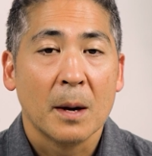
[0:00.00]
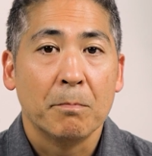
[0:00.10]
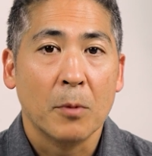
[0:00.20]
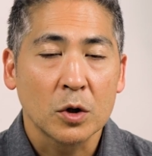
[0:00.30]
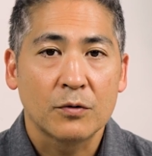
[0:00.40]

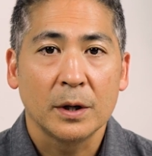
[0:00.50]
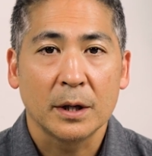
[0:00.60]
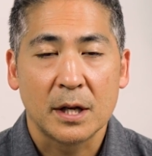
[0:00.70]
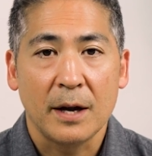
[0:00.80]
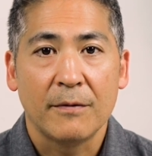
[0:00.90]
Most
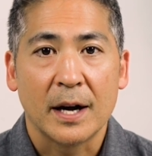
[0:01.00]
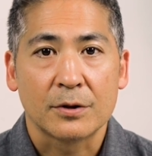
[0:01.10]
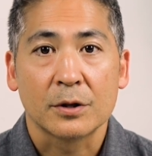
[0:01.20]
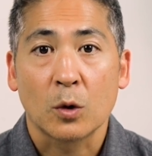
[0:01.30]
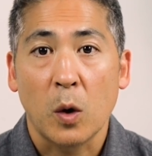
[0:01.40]
real estate
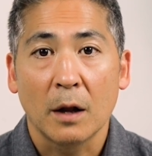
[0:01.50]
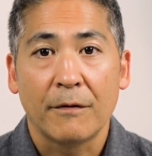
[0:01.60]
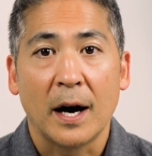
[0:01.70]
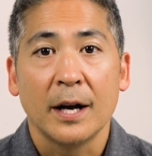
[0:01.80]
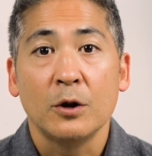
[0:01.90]
investors
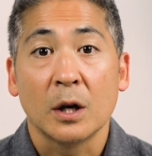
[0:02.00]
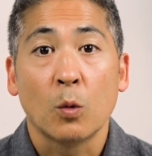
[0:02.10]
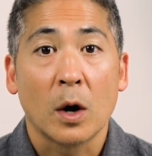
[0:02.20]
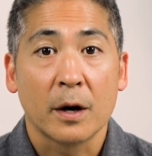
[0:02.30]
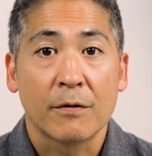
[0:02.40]
qualify
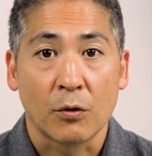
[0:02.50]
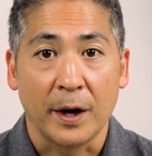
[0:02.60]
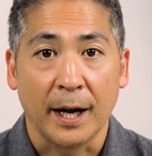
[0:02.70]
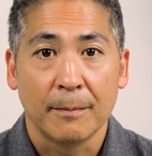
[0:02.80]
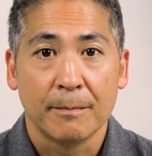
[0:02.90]
using one of 3.